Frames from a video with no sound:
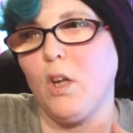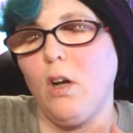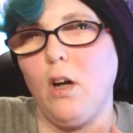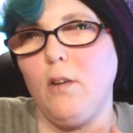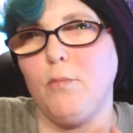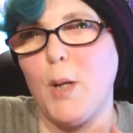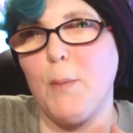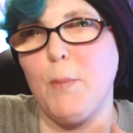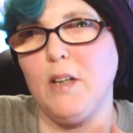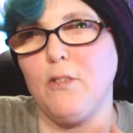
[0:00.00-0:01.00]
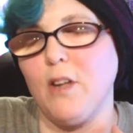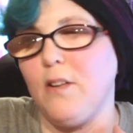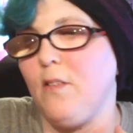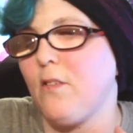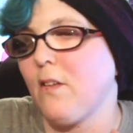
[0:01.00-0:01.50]
Hope that makes
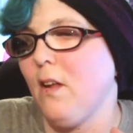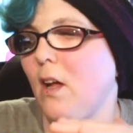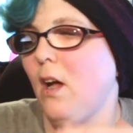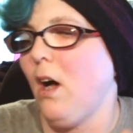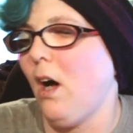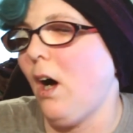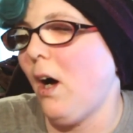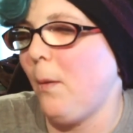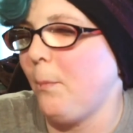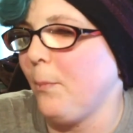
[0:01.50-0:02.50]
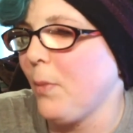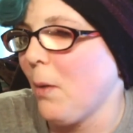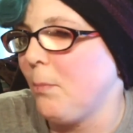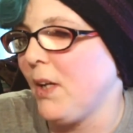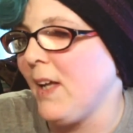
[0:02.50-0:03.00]
sense. But
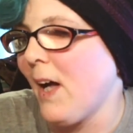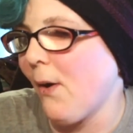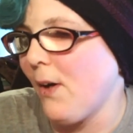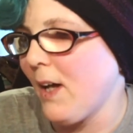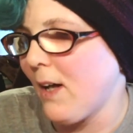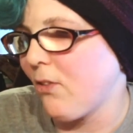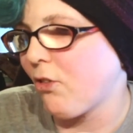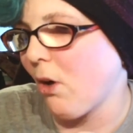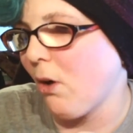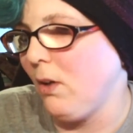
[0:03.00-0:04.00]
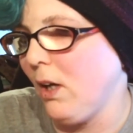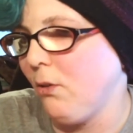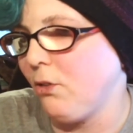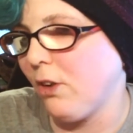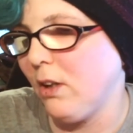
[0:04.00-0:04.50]
yeah, I had
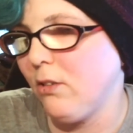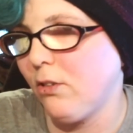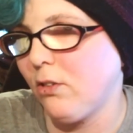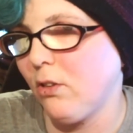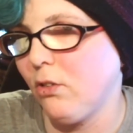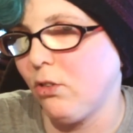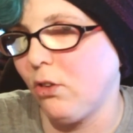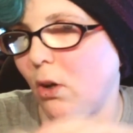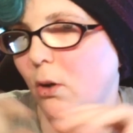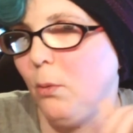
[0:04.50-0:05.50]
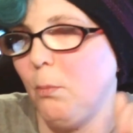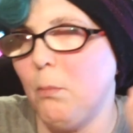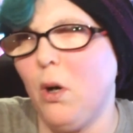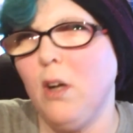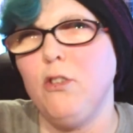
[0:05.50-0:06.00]
scoliosis, so
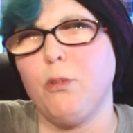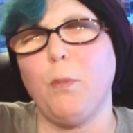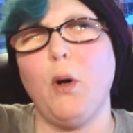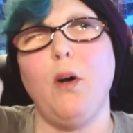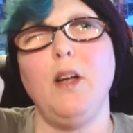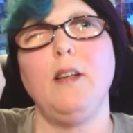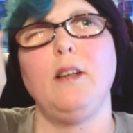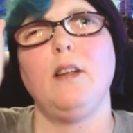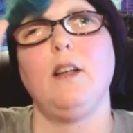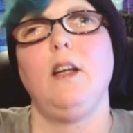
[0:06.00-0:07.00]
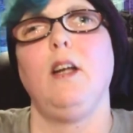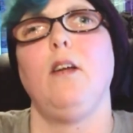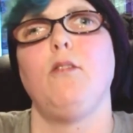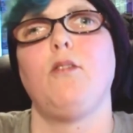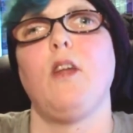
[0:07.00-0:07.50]
my spine,
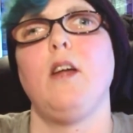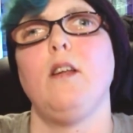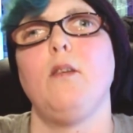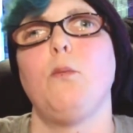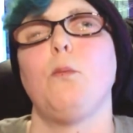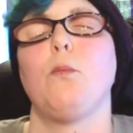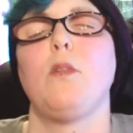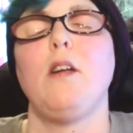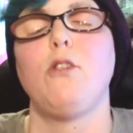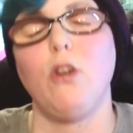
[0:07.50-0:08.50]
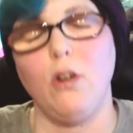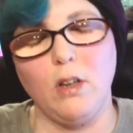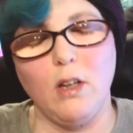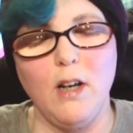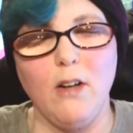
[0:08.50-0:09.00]
they took
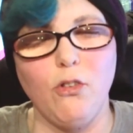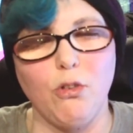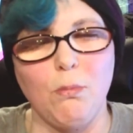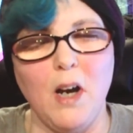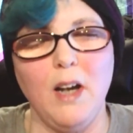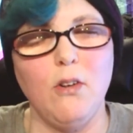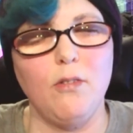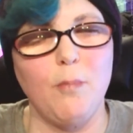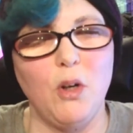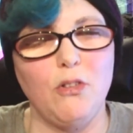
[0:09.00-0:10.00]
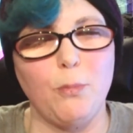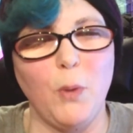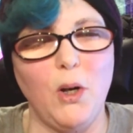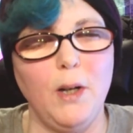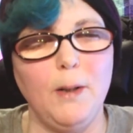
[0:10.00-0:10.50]
an x-ray of my
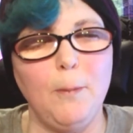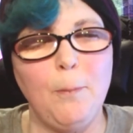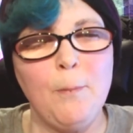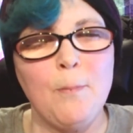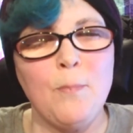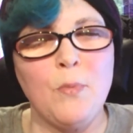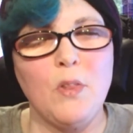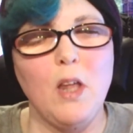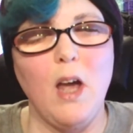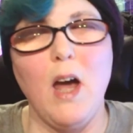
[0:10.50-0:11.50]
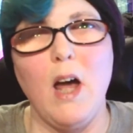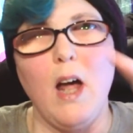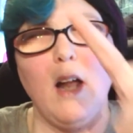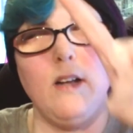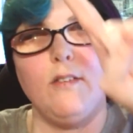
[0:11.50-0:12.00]
spine
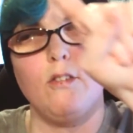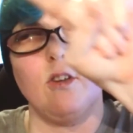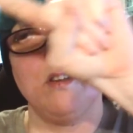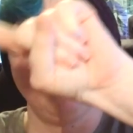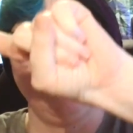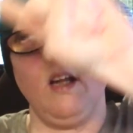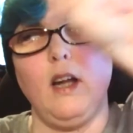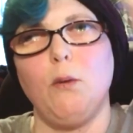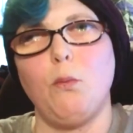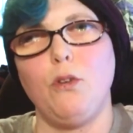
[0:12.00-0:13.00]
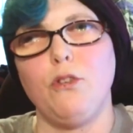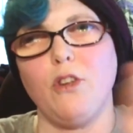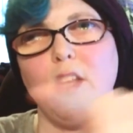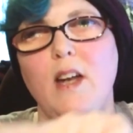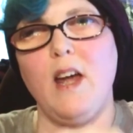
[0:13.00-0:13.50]
and it
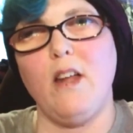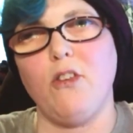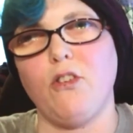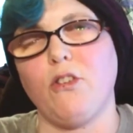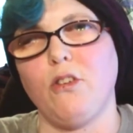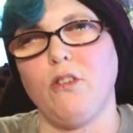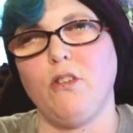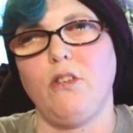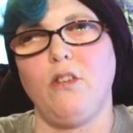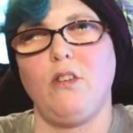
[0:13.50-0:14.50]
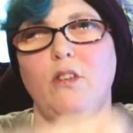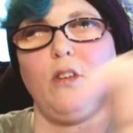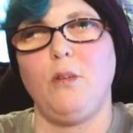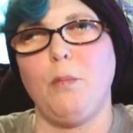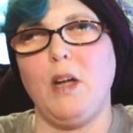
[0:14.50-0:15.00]
was an S,
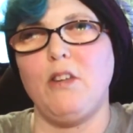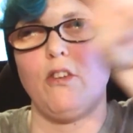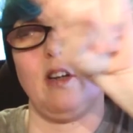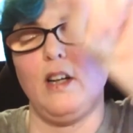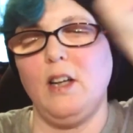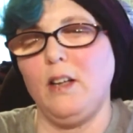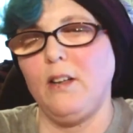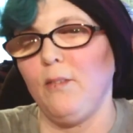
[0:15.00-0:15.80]
basically.